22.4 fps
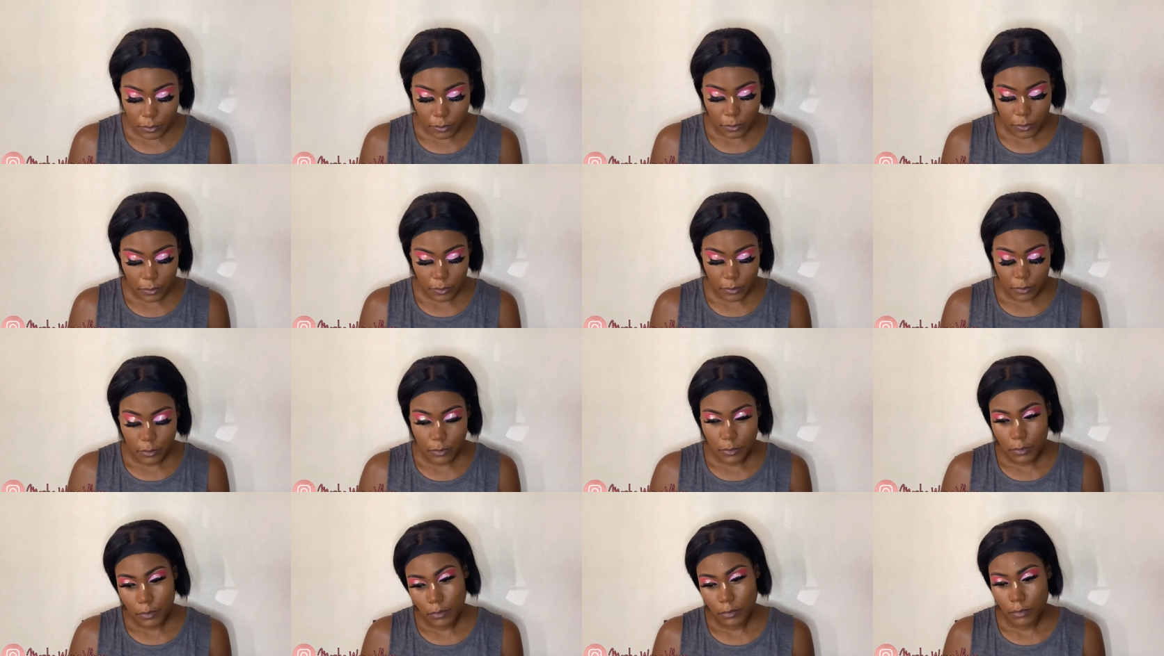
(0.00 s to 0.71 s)
a month
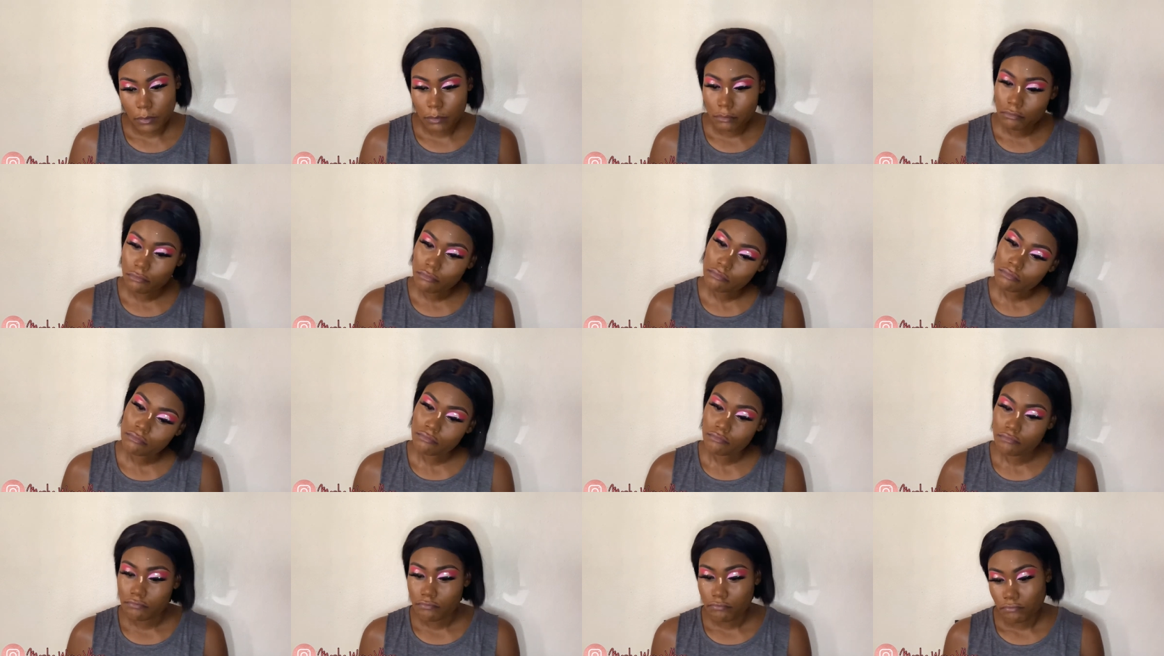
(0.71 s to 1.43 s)
now. Maybe I
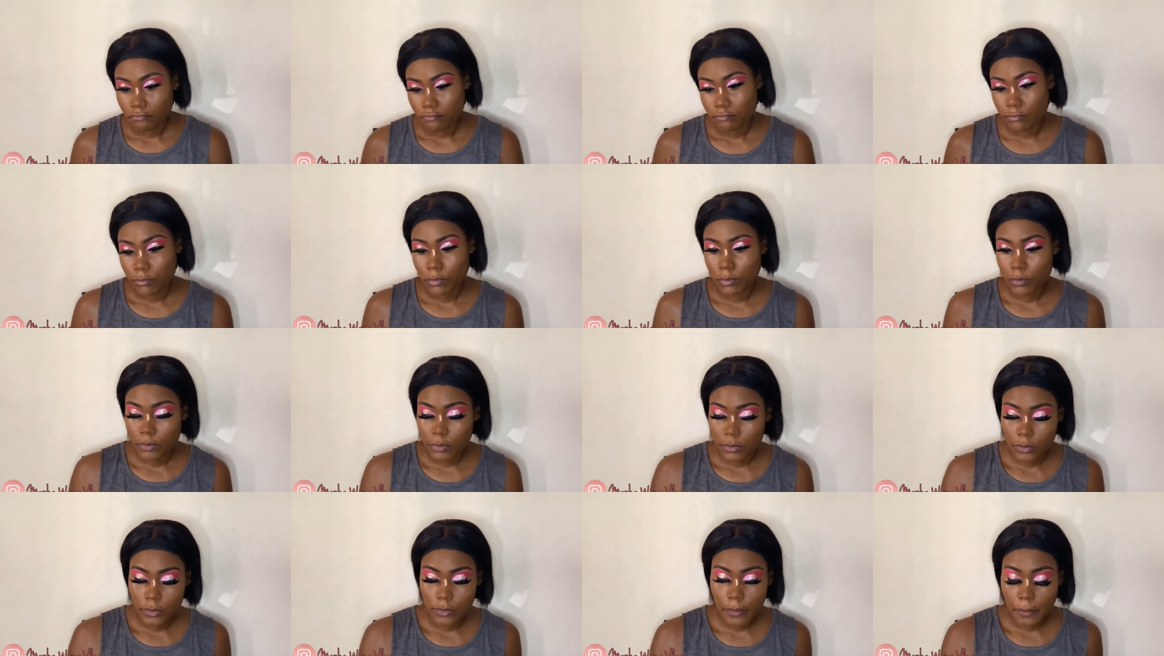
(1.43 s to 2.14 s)
started
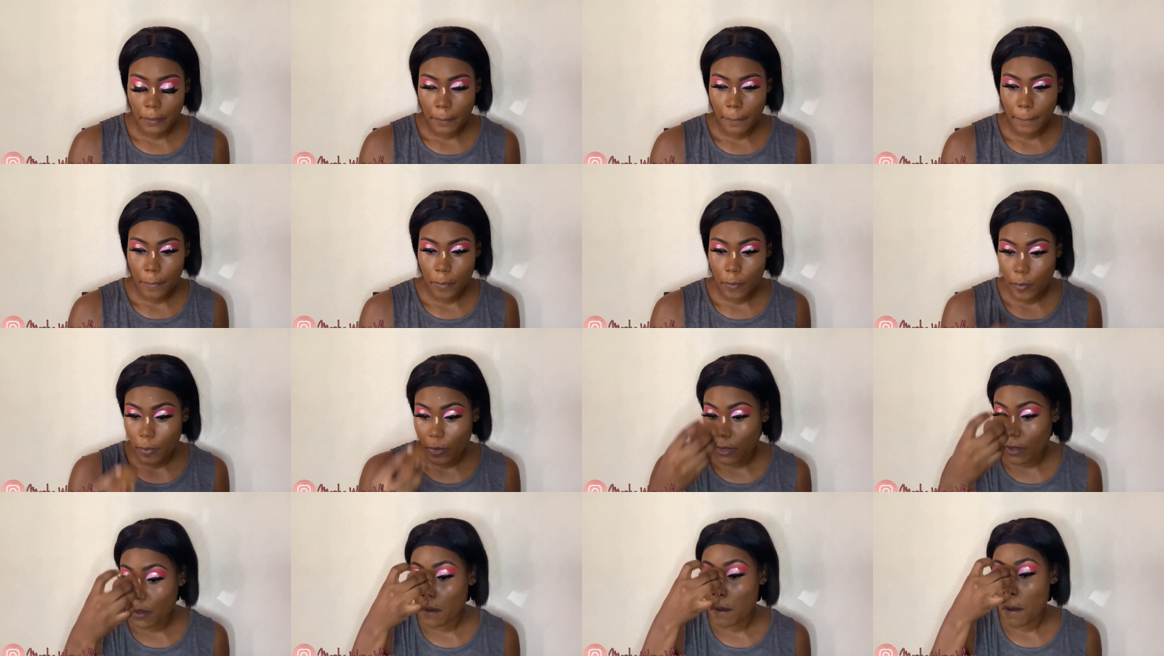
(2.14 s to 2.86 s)
the
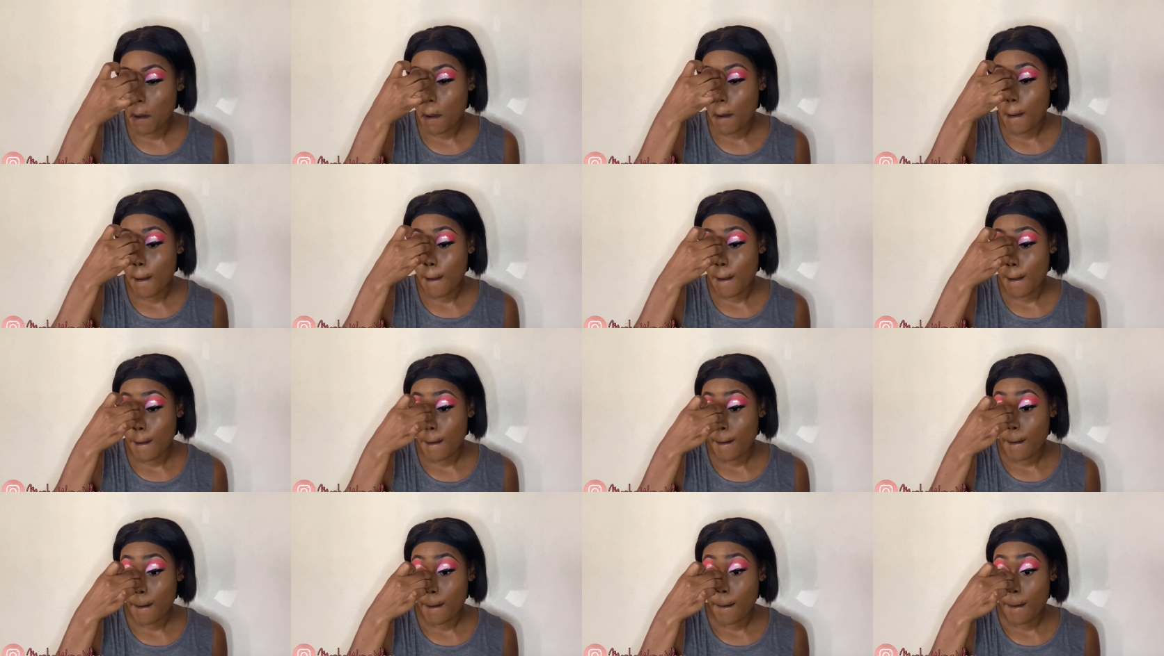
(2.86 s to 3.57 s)
third, I don't
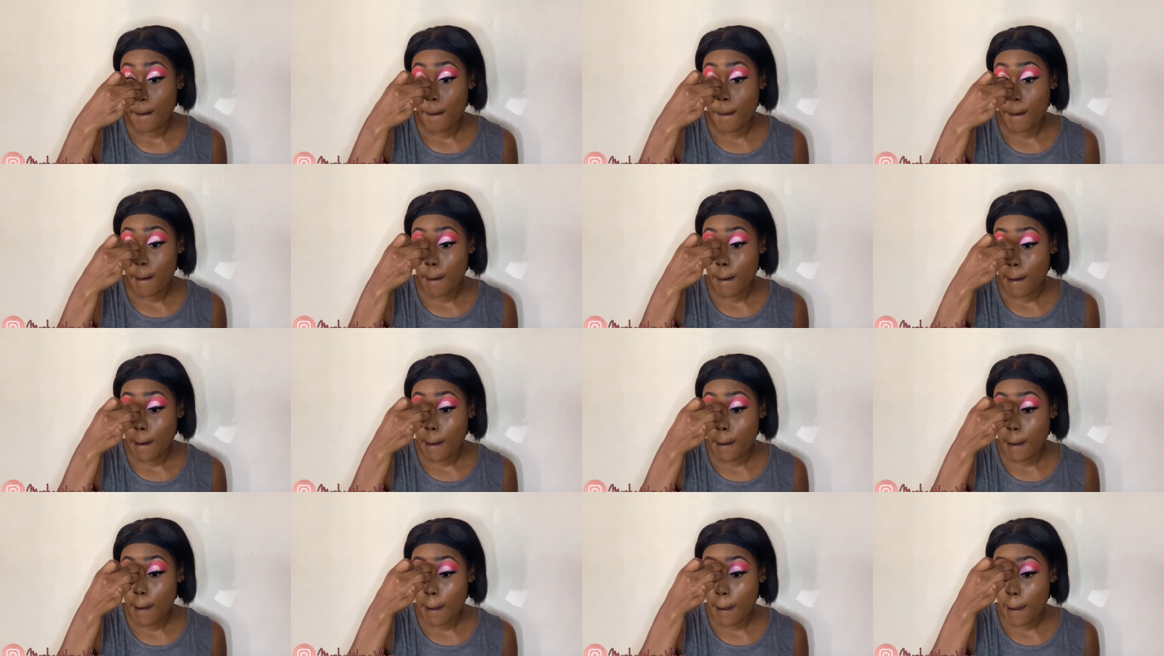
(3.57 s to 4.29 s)
remember when
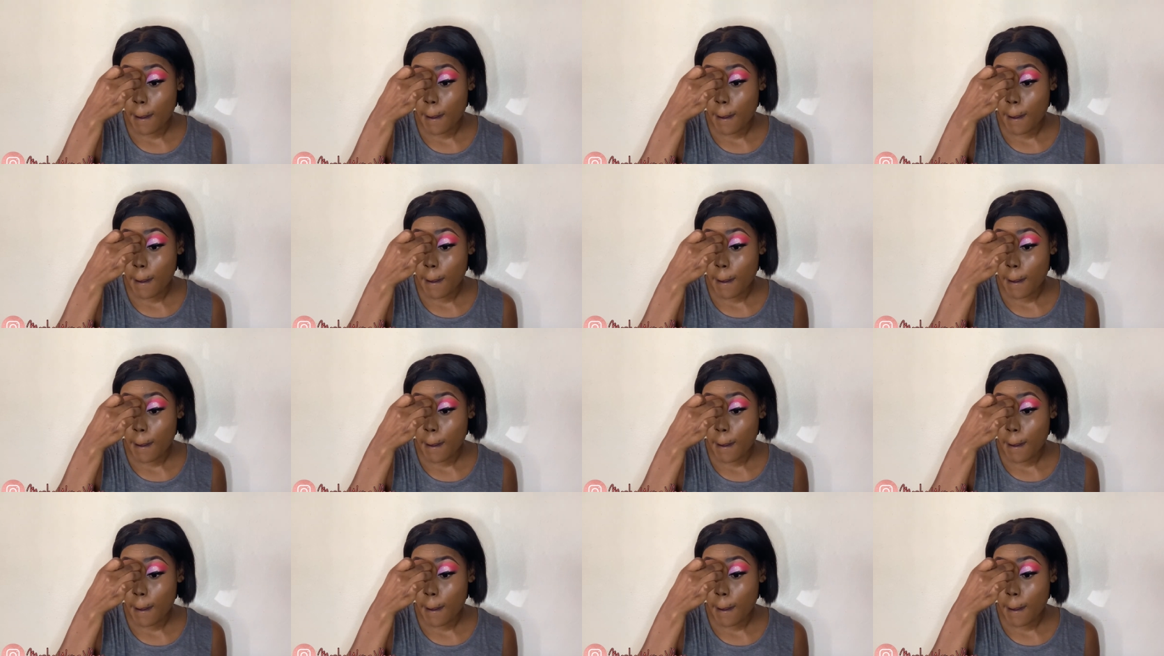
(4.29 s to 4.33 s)
it